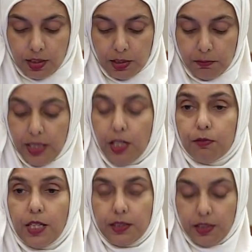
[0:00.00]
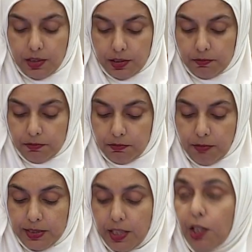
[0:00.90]
in May of that year,
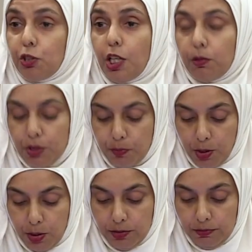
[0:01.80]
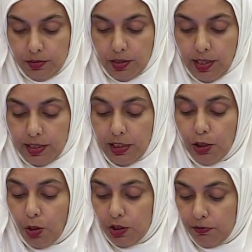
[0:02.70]
my second child was born, and he
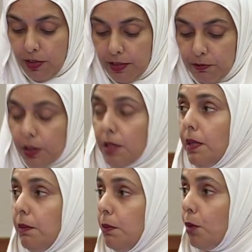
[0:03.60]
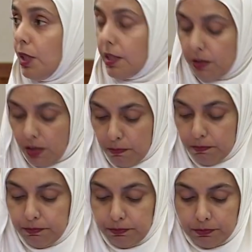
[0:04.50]
qualified for the baby bonus scheme.